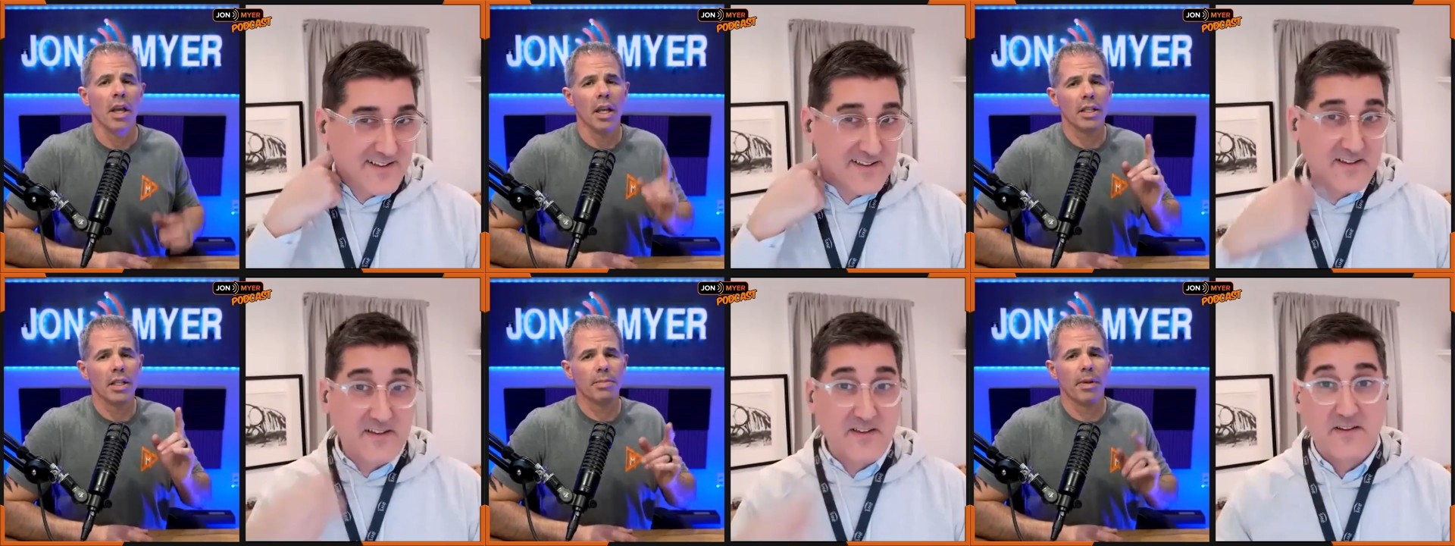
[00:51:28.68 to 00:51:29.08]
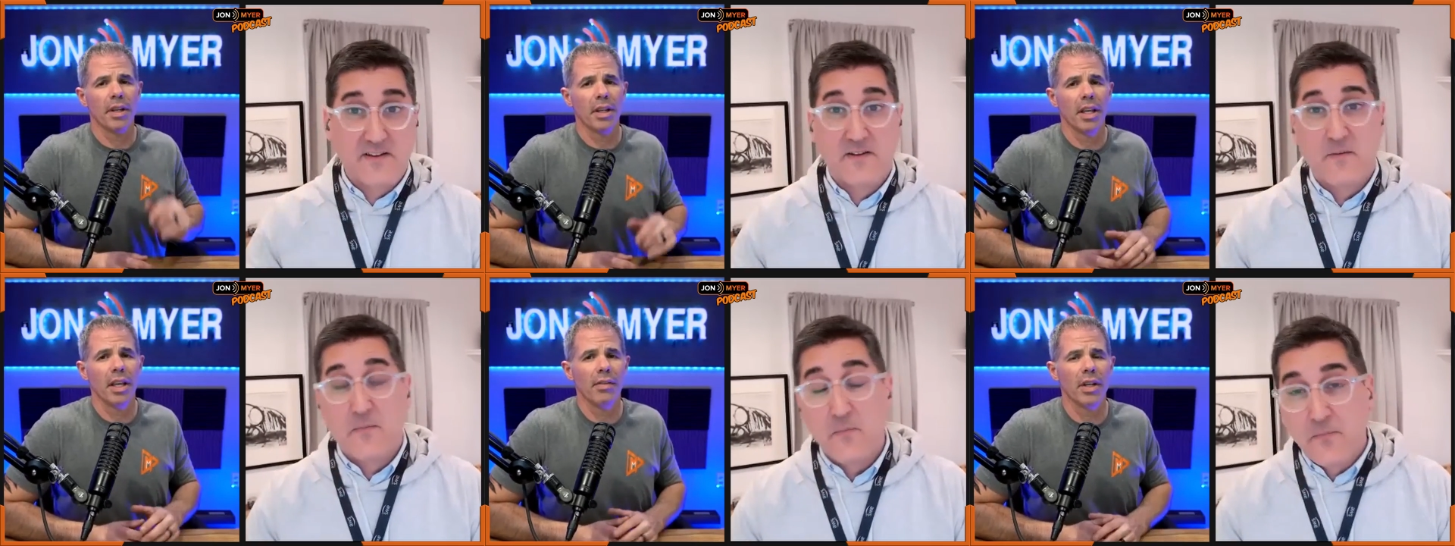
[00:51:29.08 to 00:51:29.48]
Speaker 1: He's
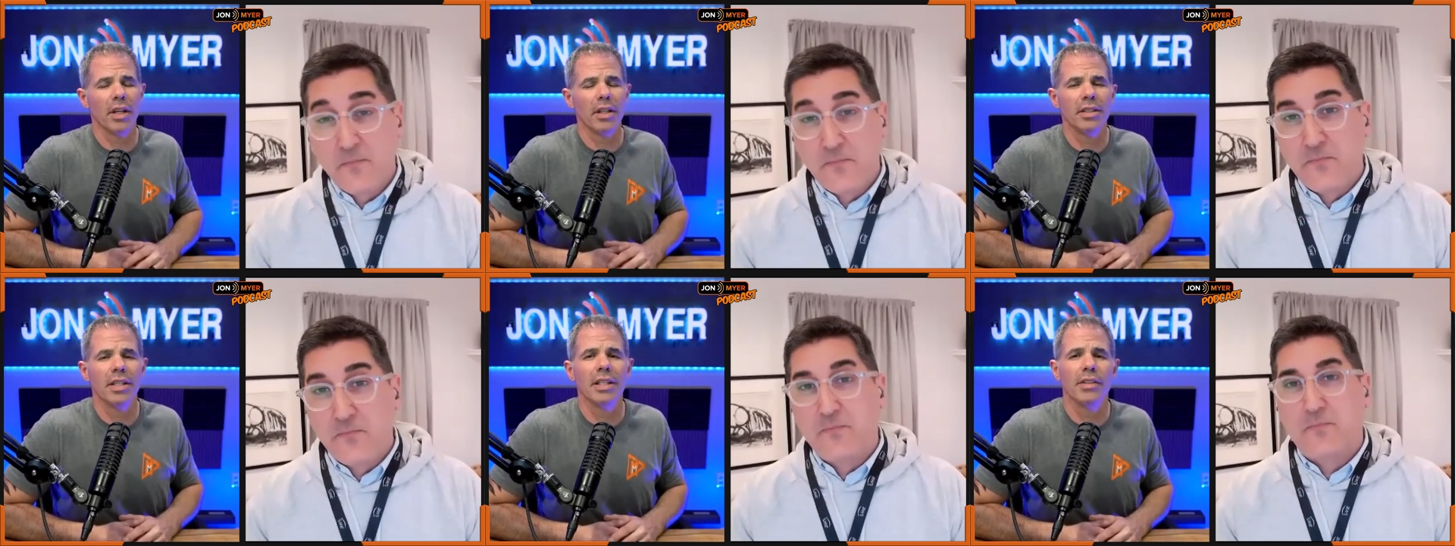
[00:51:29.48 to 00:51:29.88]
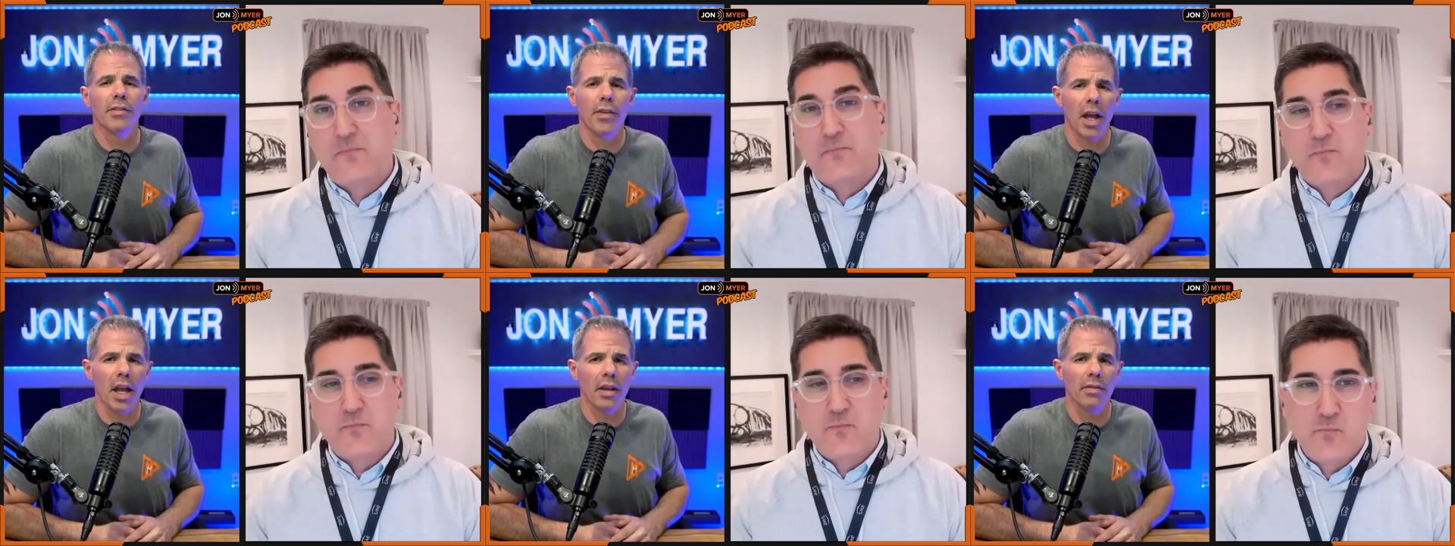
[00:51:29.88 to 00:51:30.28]
been giving us his
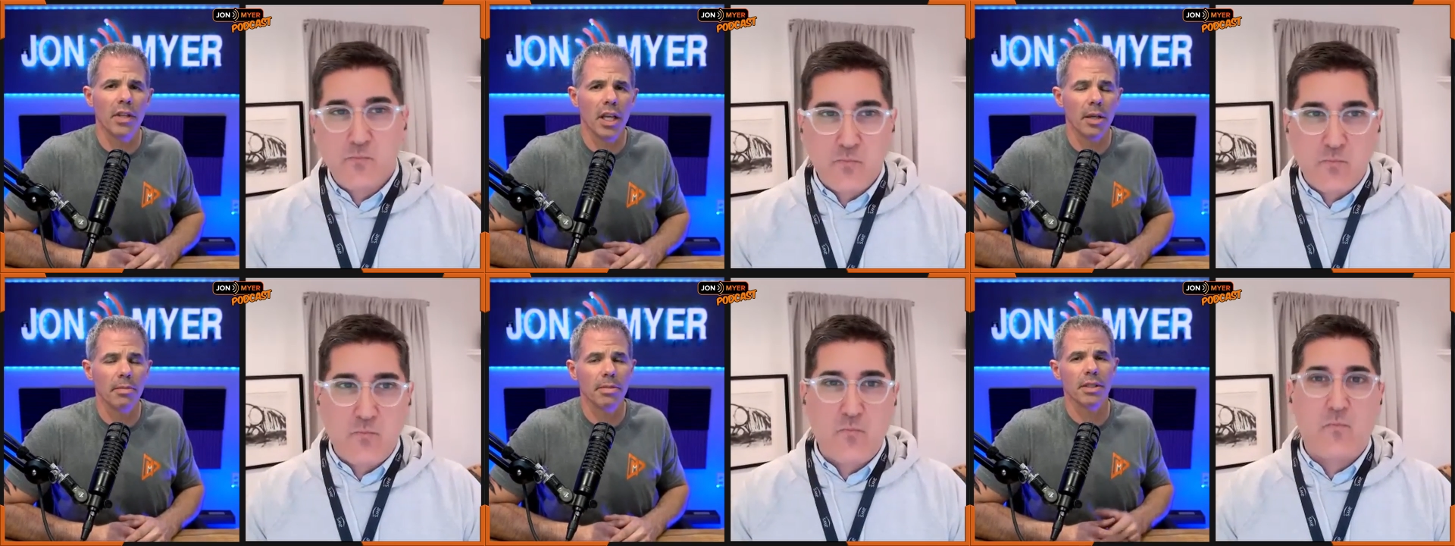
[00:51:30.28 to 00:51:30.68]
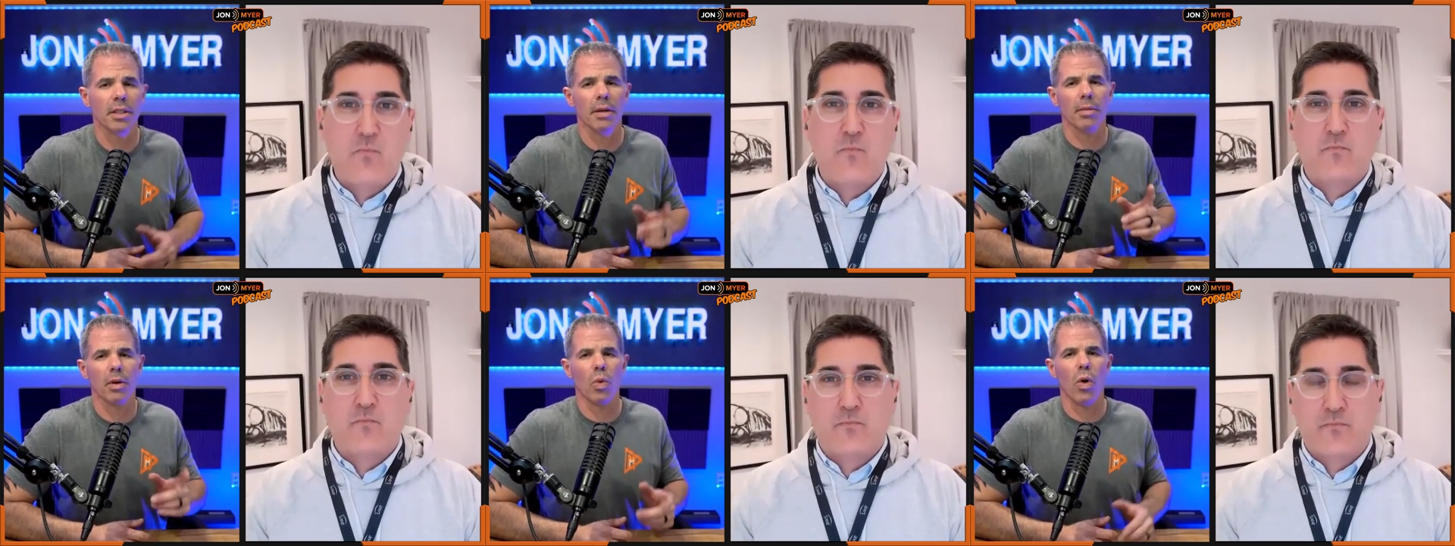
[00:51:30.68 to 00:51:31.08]
five tips.
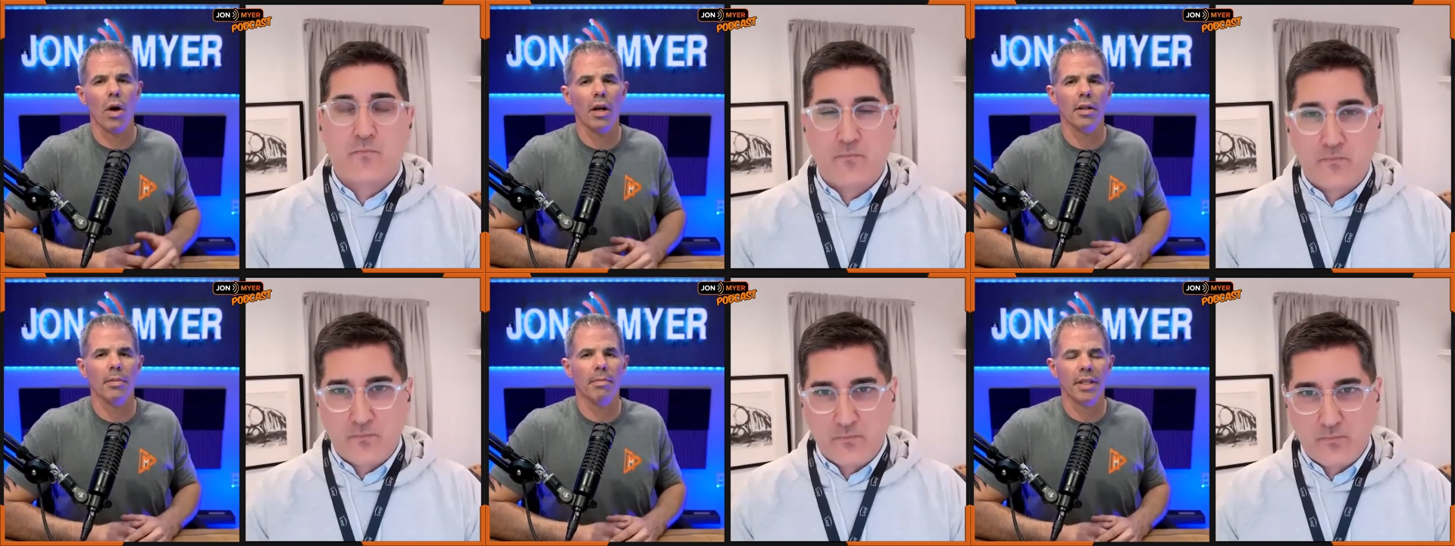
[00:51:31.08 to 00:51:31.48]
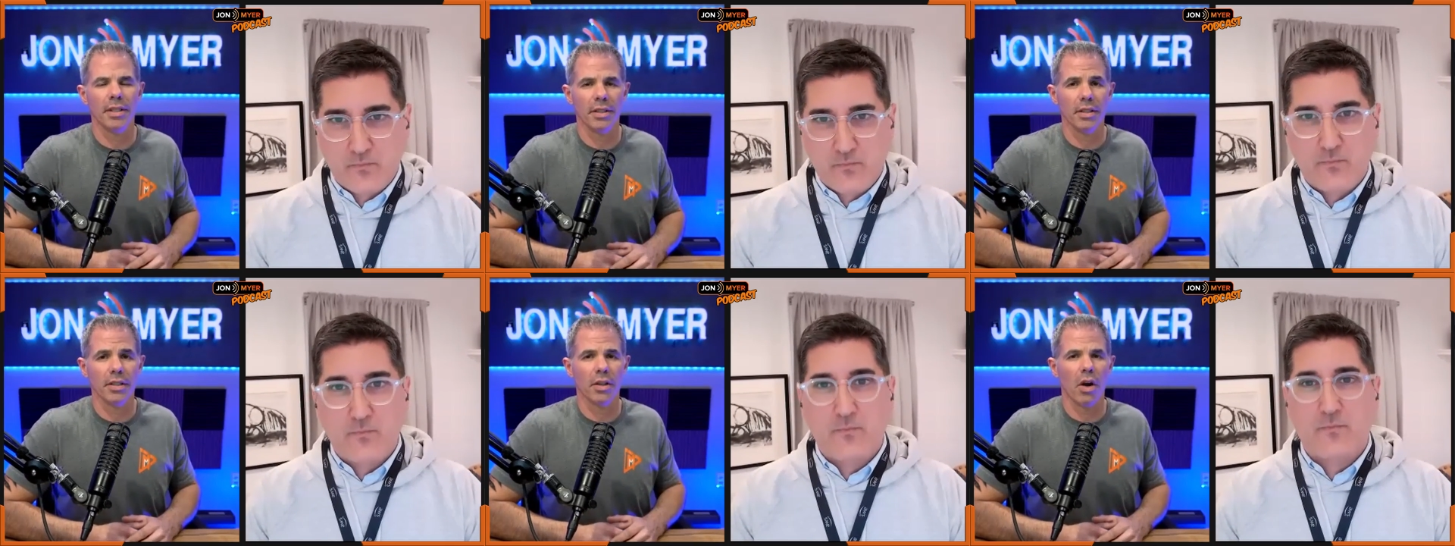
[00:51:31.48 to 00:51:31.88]
Number one,
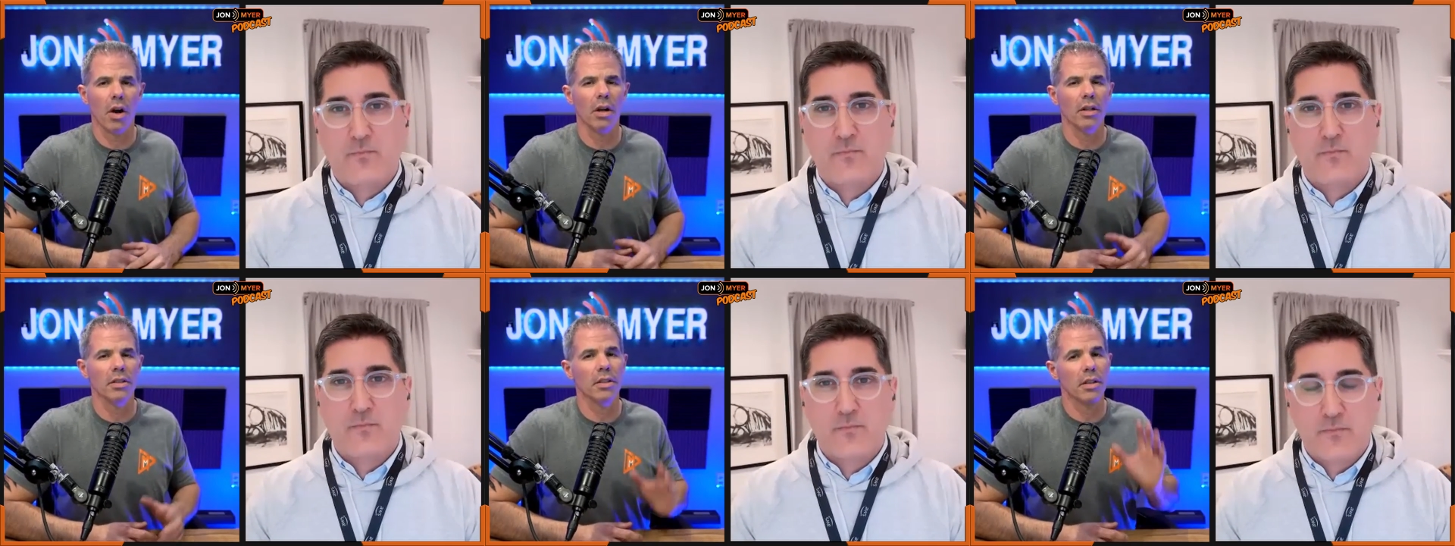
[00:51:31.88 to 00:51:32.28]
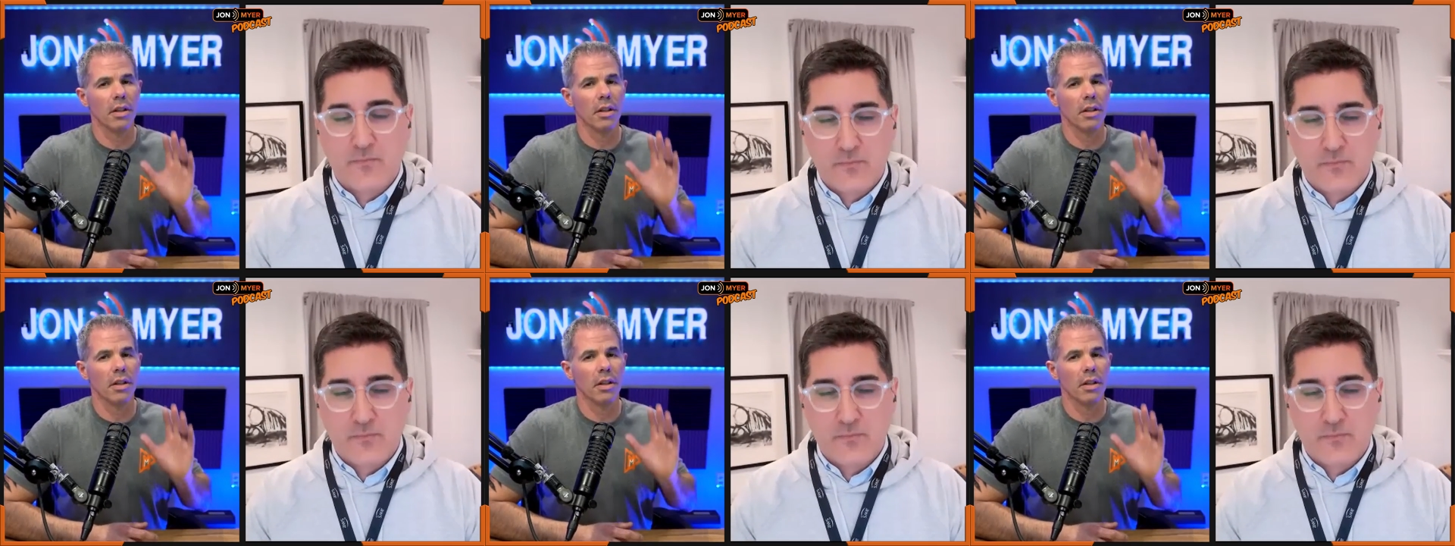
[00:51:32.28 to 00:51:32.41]
business cards,